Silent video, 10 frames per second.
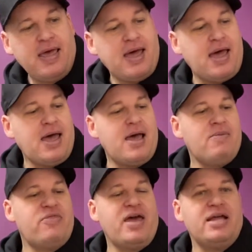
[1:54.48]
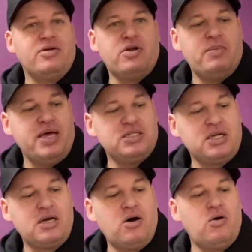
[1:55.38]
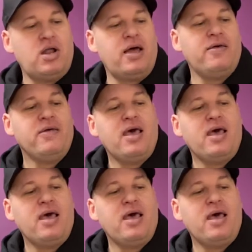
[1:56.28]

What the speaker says: they do an amazing cola.